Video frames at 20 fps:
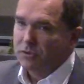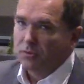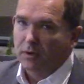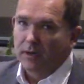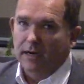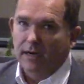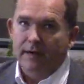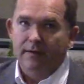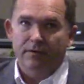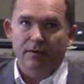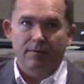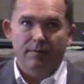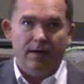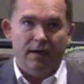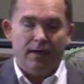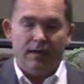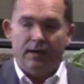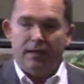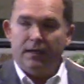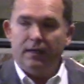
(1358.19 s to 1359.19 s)
what
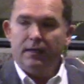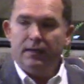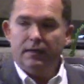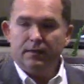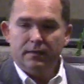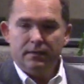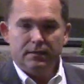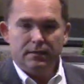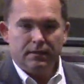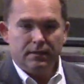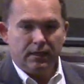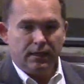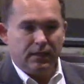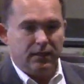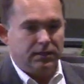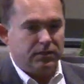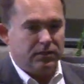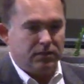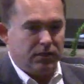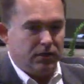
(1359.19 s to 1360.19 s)
everybody
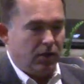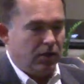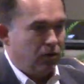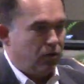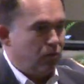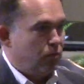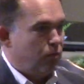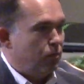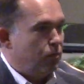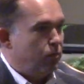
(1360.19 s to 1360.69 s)
needs to know.